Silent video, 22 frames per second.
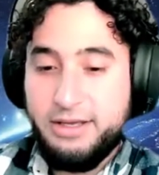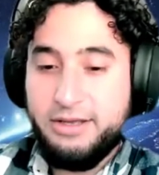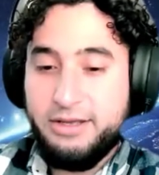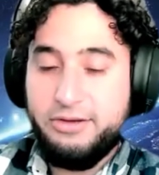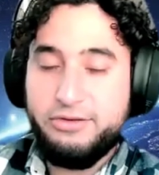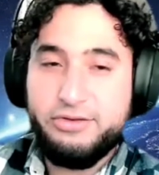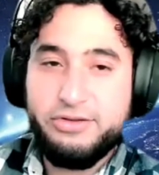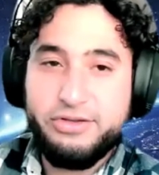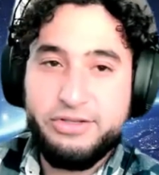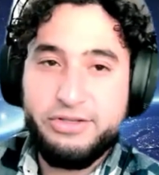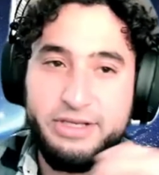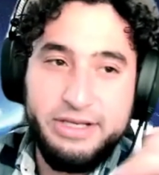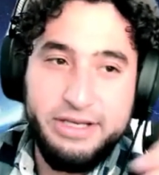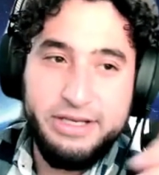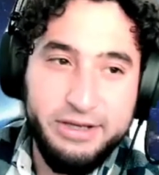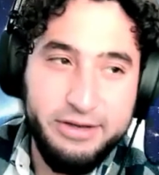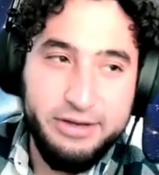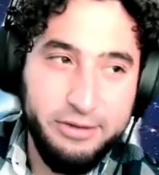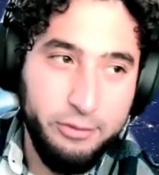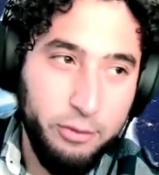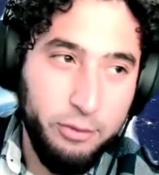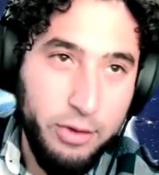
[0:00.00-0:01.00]
You're just
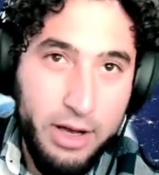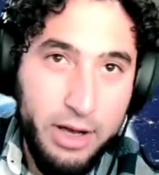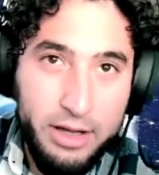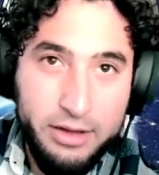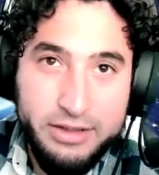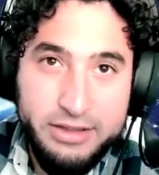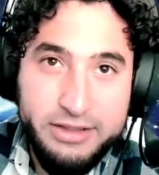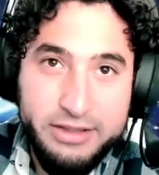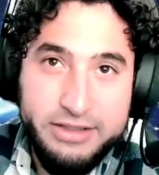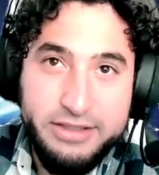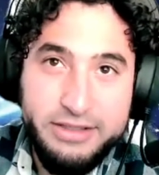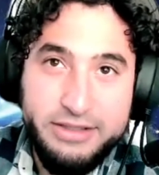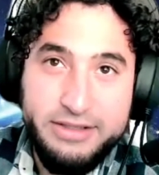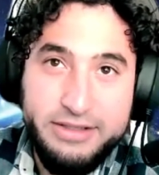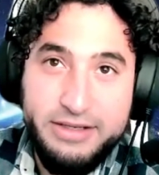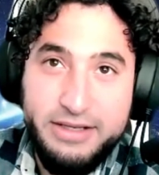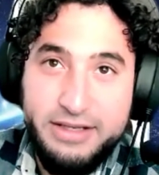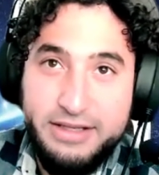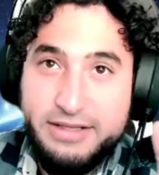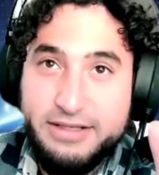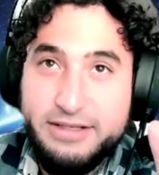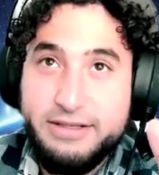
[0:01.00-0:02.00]
like, wow, this is
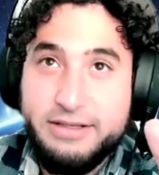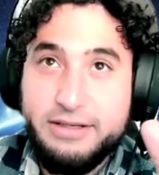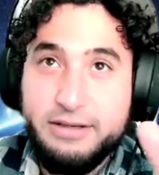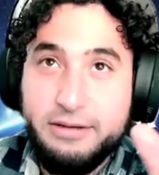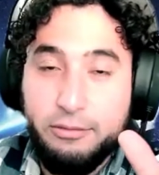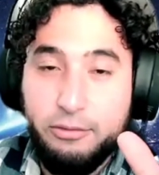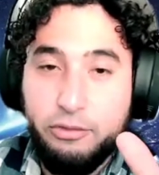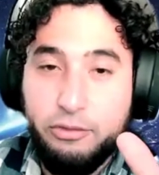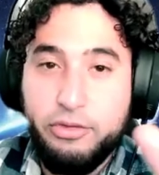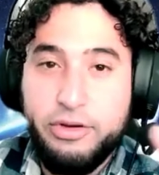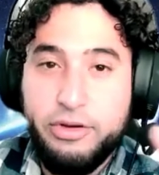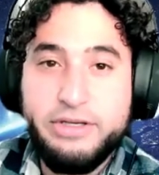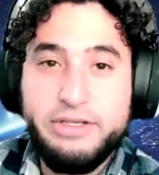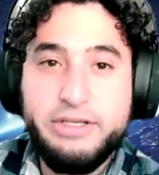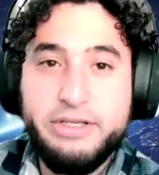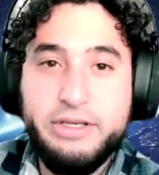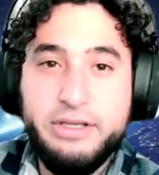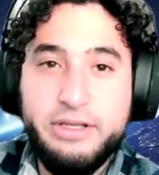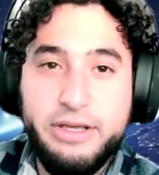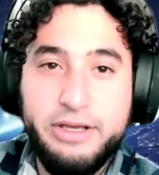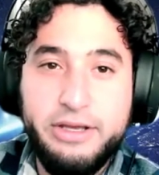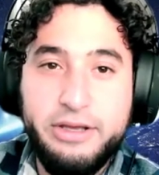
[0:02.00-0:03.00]

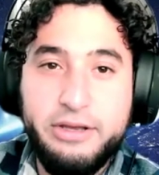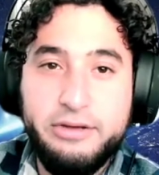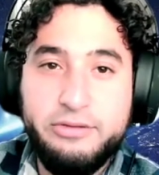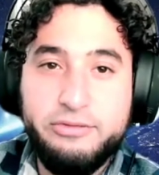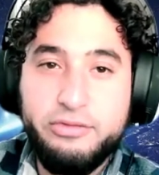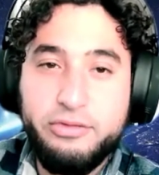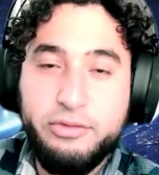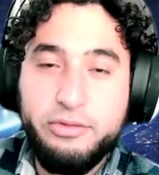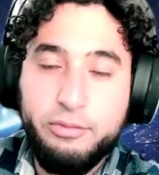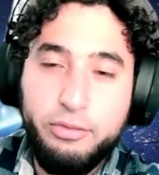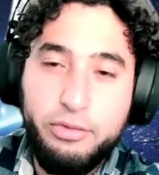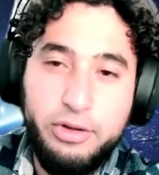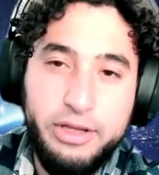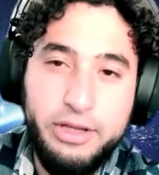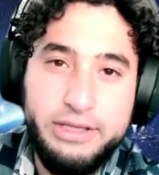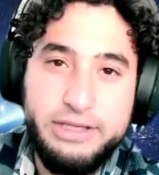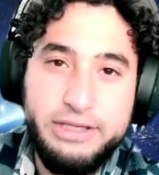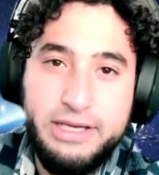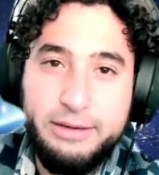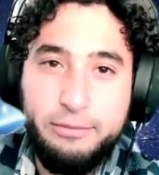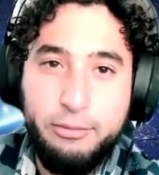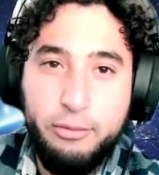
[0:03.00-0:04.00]
crazy, like AAA
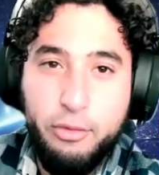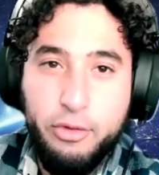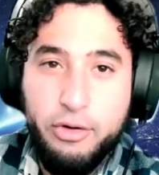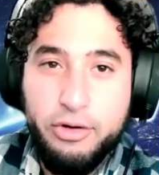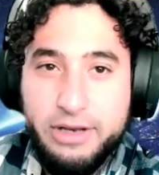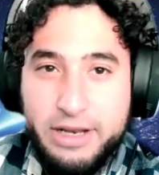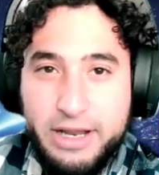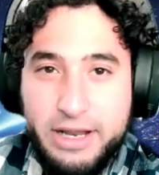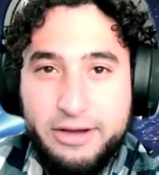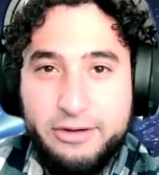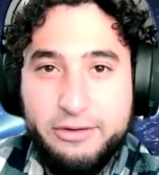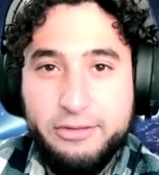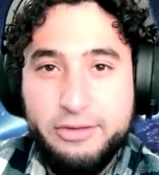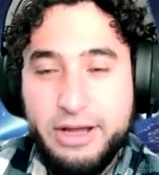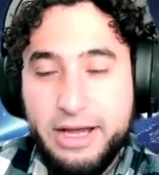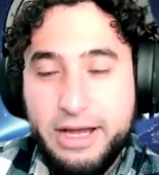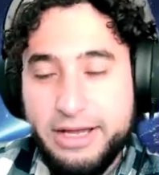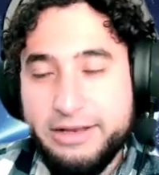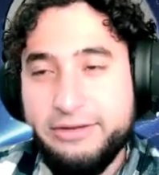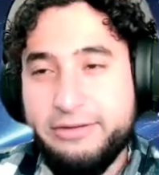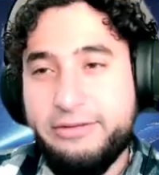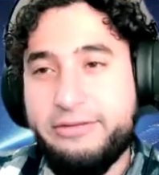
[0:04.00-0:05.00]
type work now,
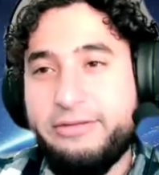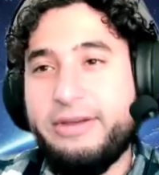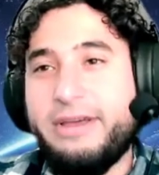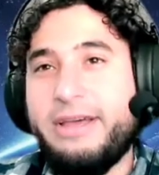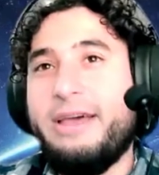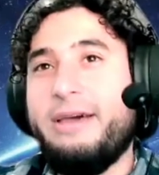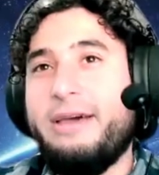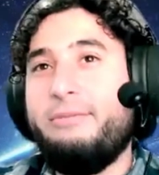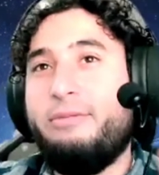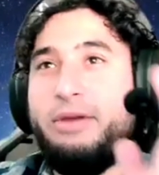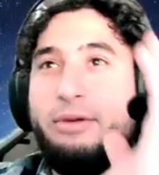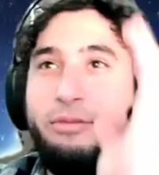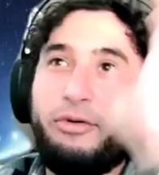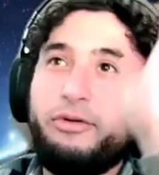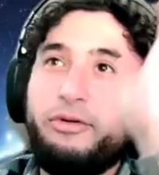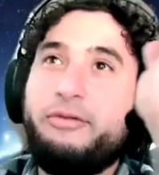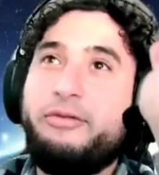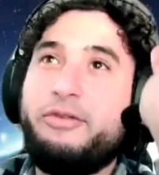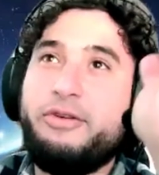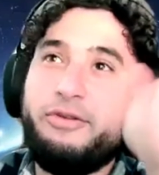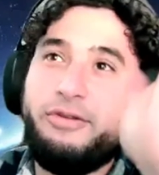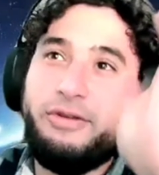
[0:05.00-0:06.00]
kind of. People are
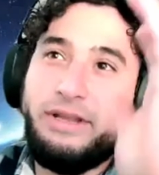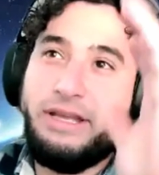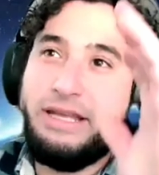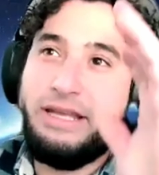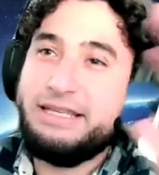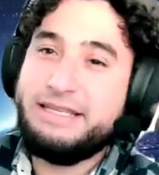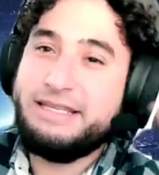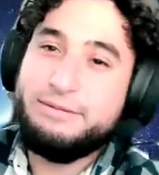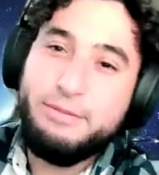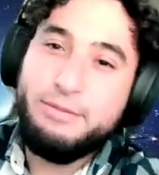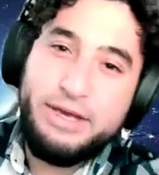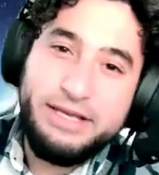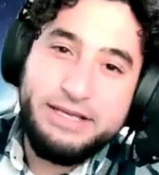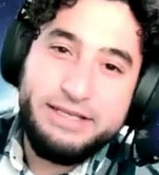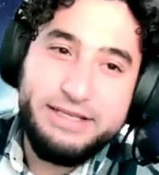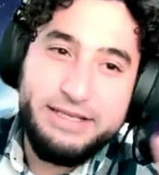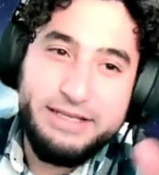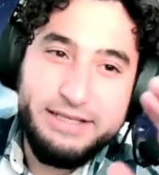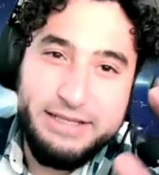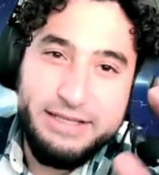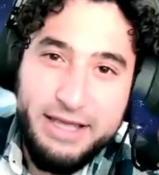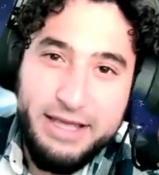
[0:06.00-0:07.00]
viewing it. It's
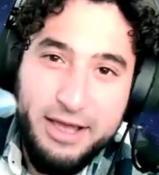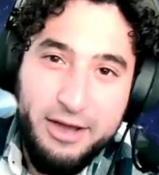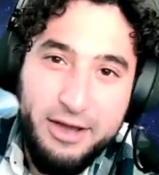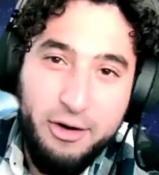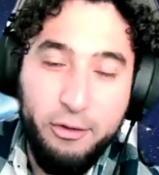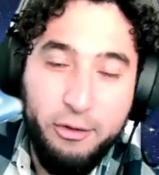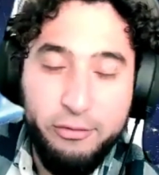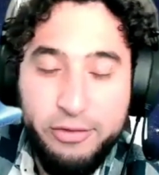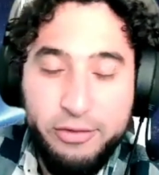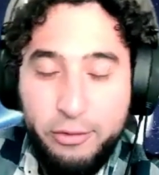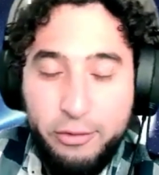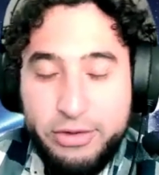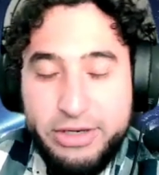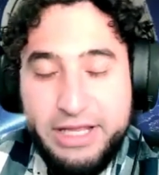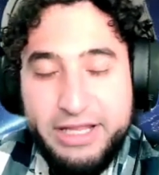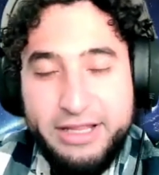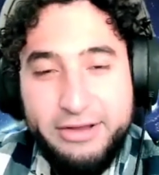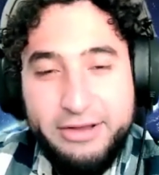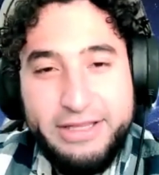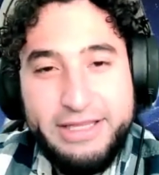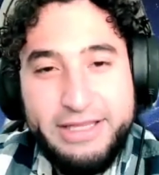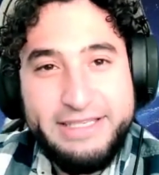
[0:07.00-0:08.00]
amazing. Hopefully one day
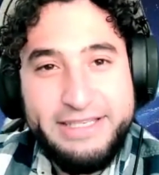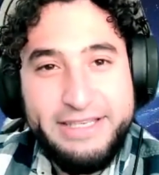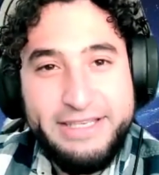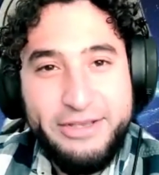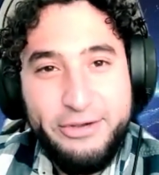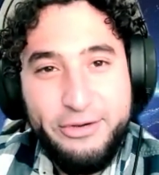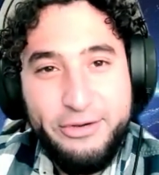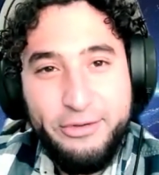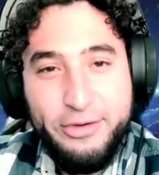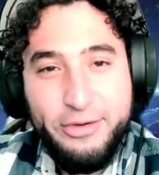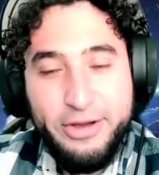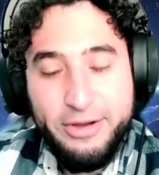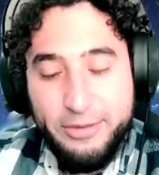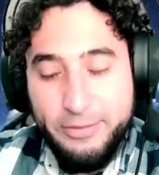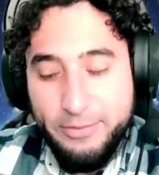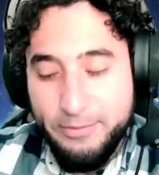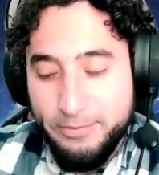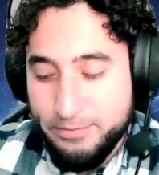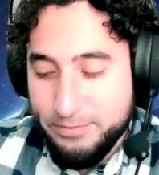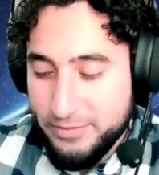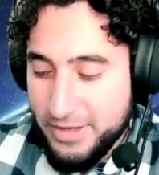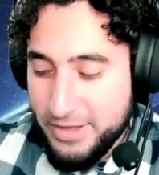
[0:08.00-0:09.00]
they'll get to see your
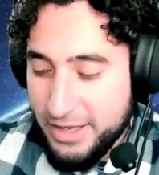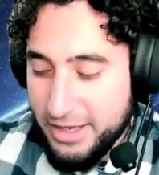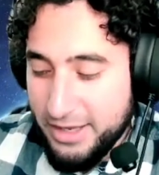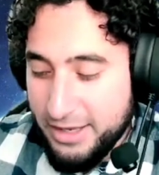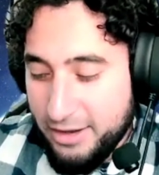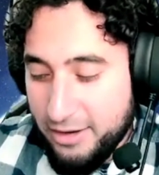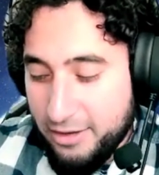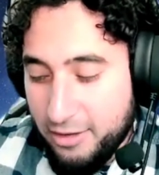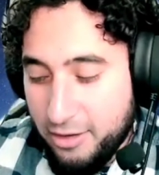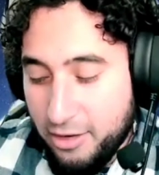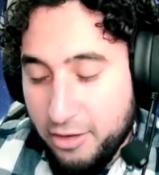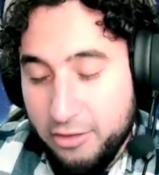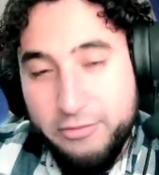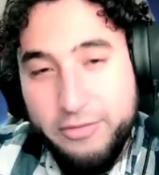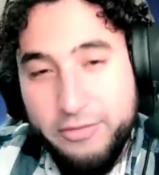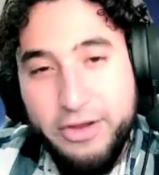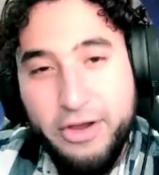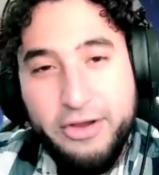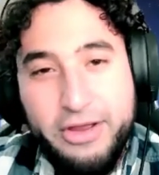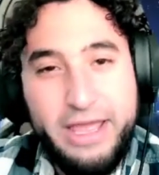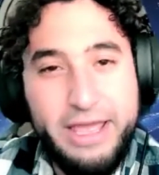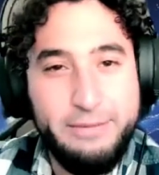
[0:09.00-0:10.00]
art
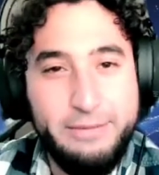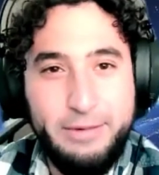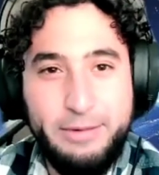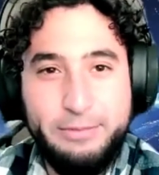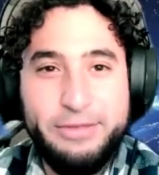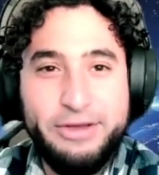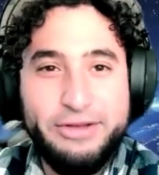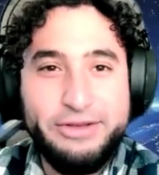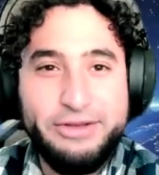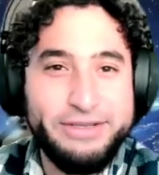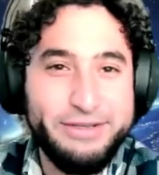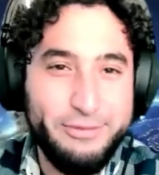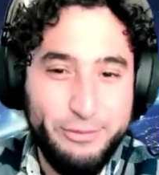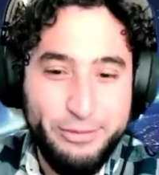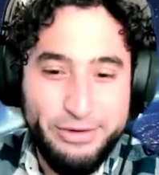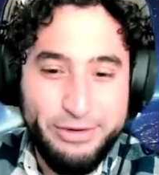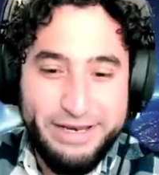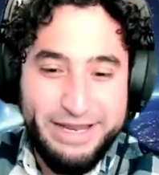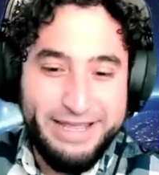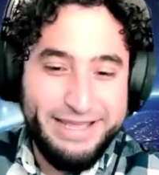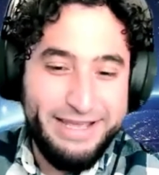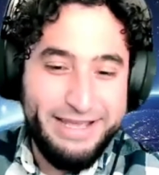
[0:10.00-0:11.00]
VR game up there one
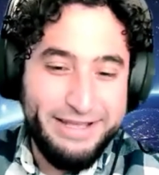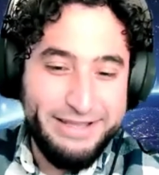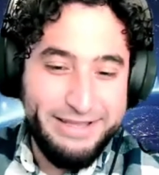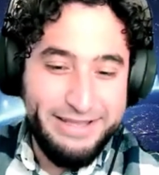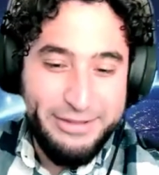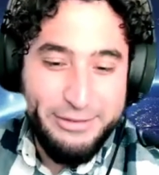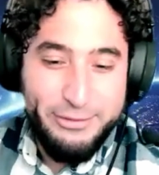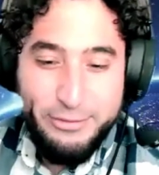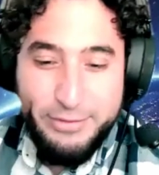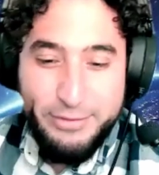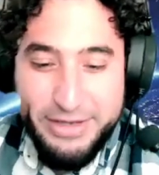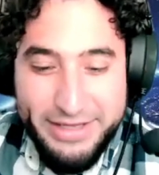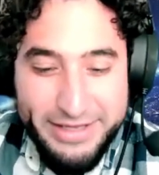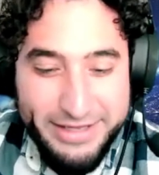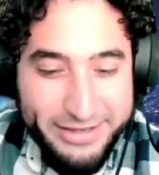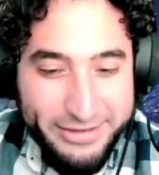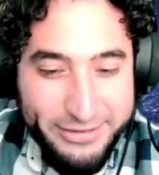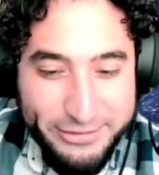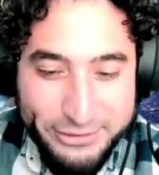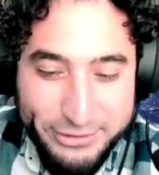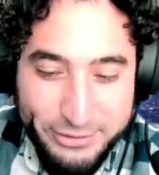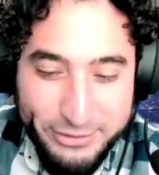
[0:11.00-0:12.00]
day on E3.
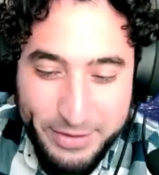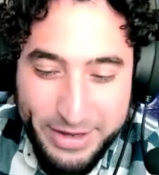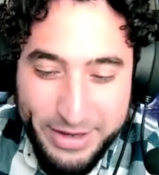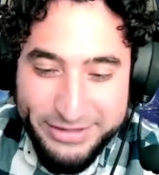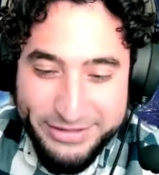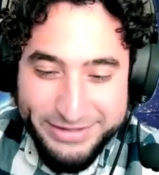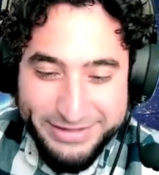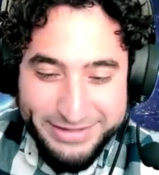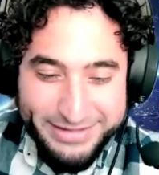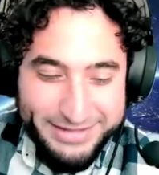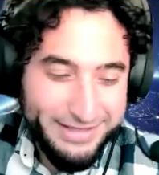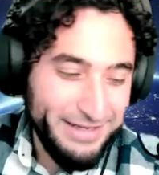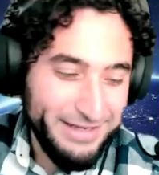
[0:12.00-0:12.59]
Could you imagine?